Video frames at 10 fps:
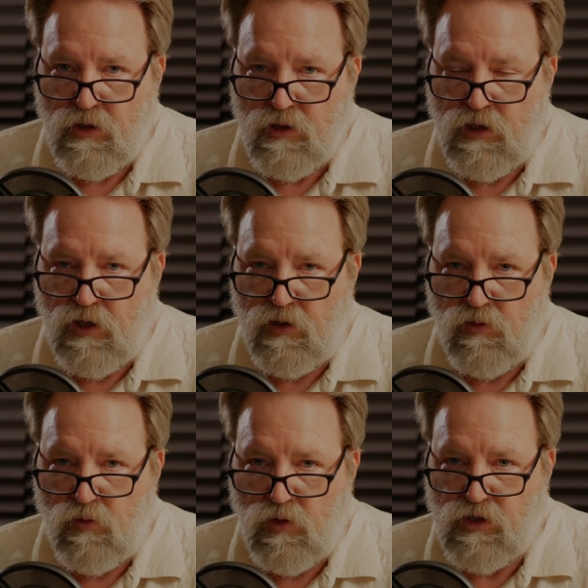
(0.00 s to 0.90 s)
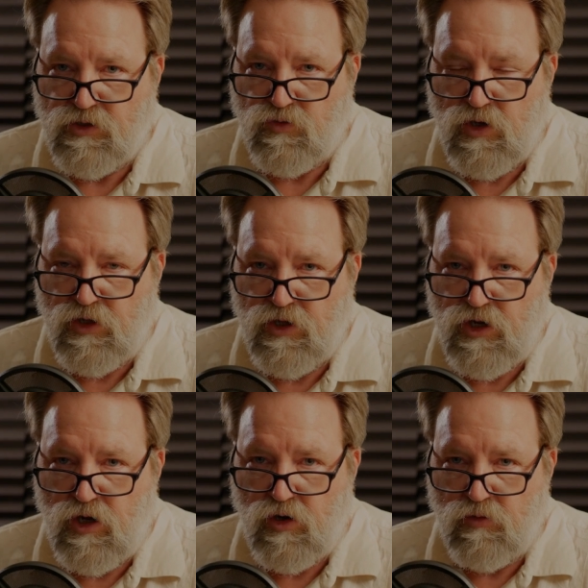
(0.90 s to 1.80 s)
Now, what does run the
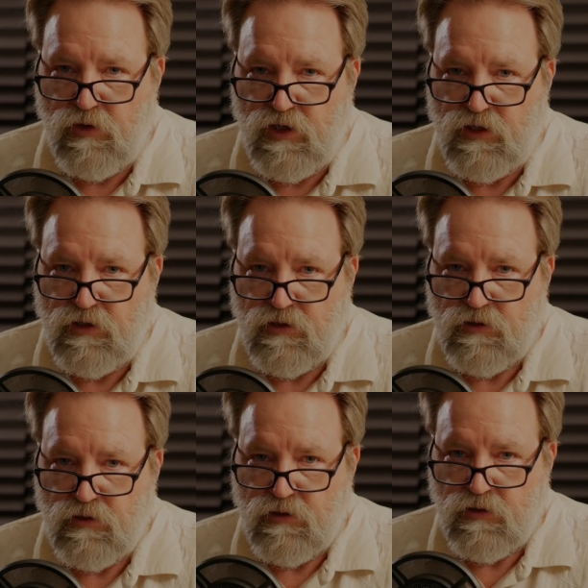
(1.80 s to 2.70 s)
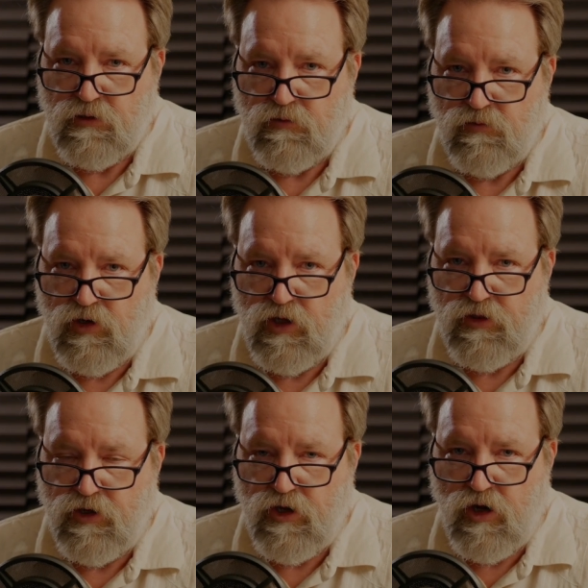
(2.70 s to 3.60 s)
dog mean? Run the
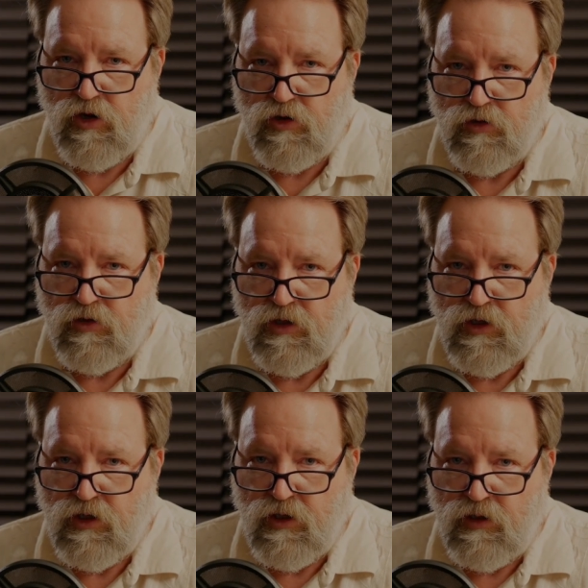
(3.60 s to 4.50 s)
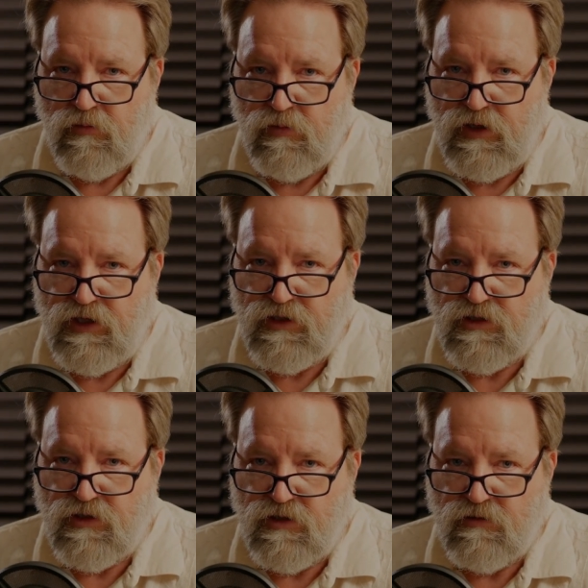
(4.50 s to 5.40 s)
dog
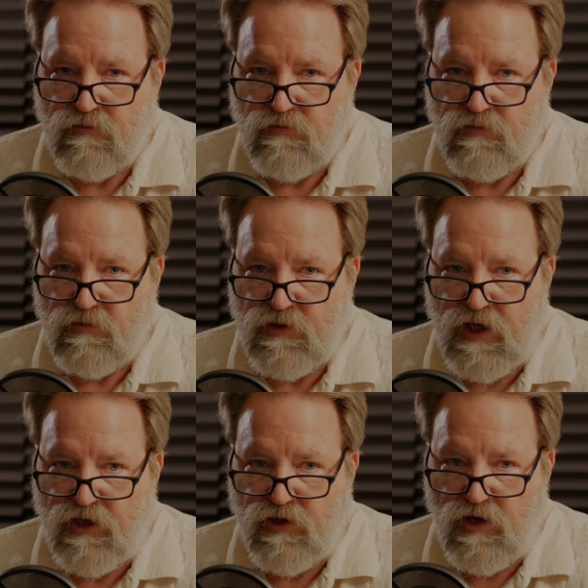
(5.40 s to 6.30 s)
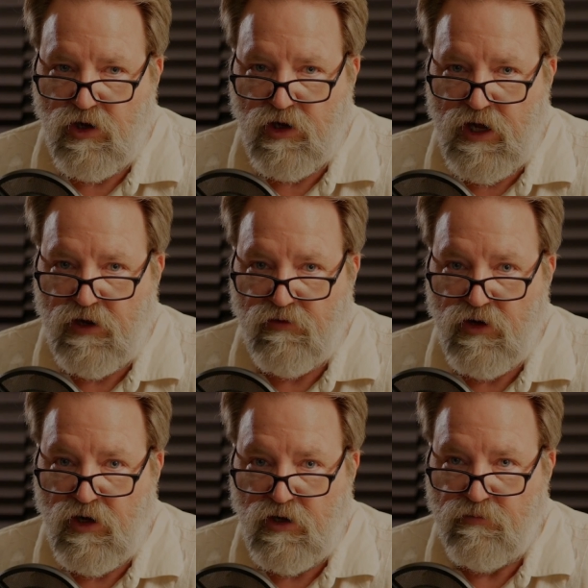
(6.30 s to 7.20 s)
means take your dog out and
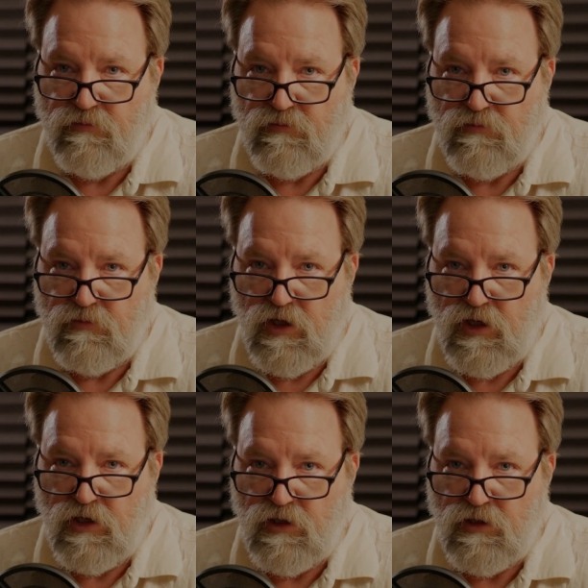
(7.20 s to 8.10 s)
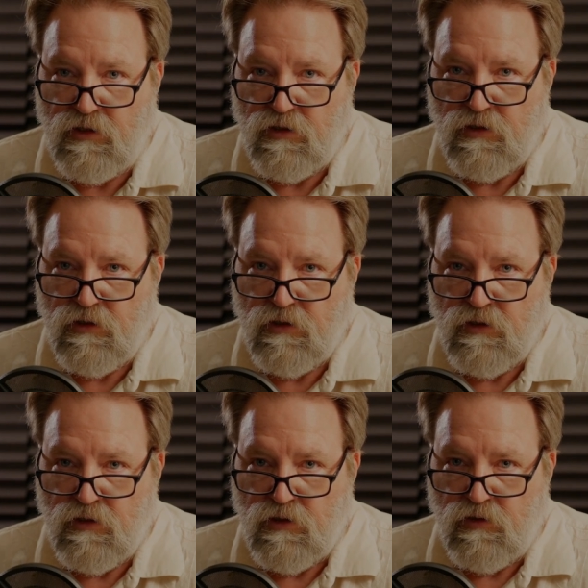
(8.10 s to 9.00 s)
run him, doesn't it?
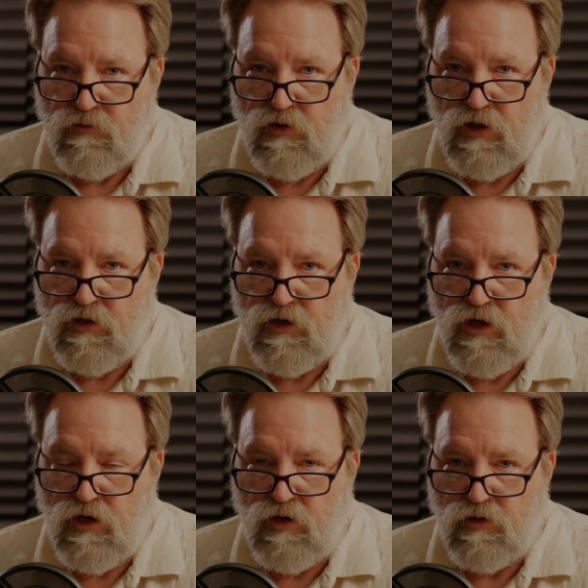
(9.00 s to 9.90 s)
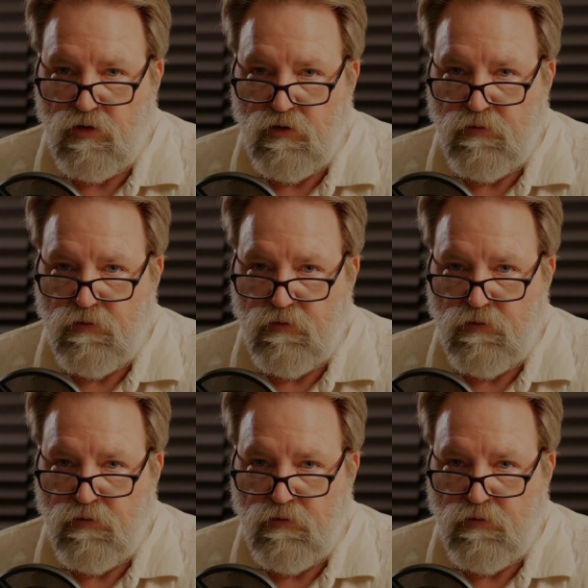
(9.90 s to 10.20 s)
Run the dog.